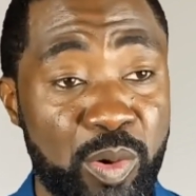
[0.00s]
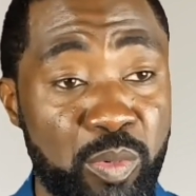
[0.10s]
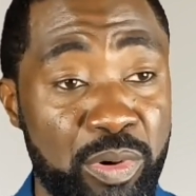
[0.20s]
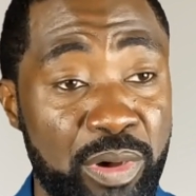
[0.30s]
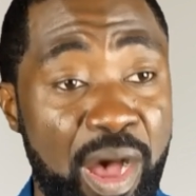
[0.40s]

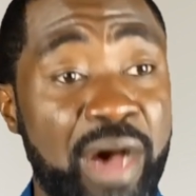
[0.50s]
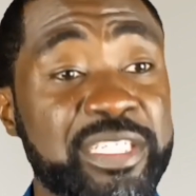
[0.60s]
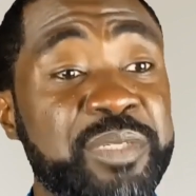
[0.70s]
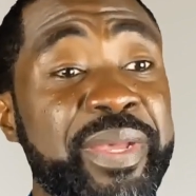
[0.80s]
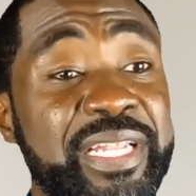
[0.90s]
will
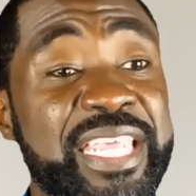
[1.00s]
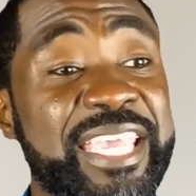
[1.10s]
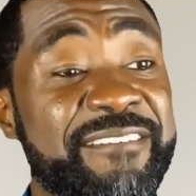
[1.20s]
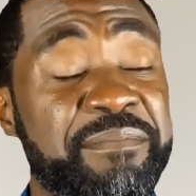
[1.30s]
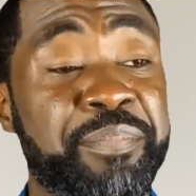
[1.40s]
ultimately
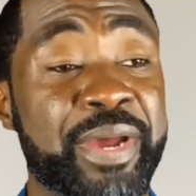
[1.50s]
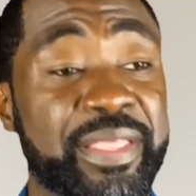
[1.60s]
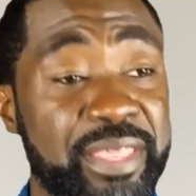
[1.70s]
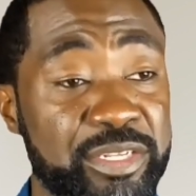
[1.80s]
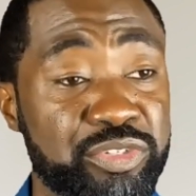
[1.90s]
give
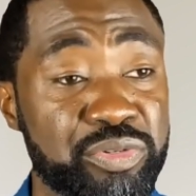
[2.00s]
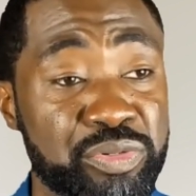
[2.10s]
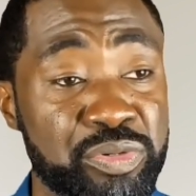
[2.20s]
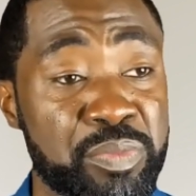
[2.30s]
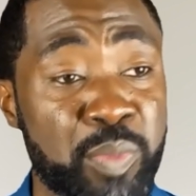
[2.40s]
birth
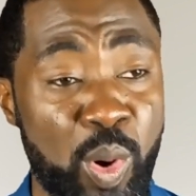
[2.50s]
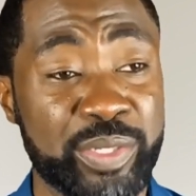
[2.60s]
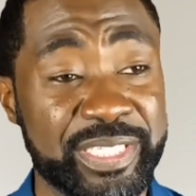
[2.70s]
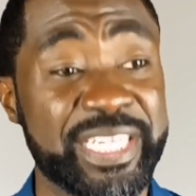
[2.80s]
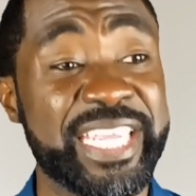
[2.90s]
to
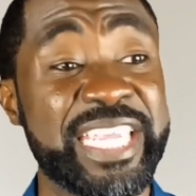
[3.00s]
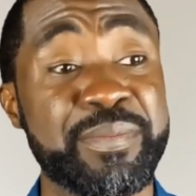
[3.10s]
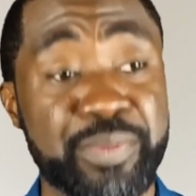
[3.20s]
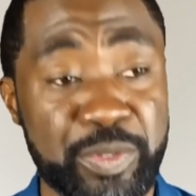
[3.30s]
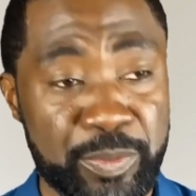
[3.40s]
modern
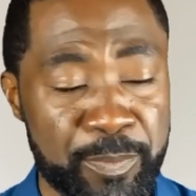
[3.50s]
Hebrew.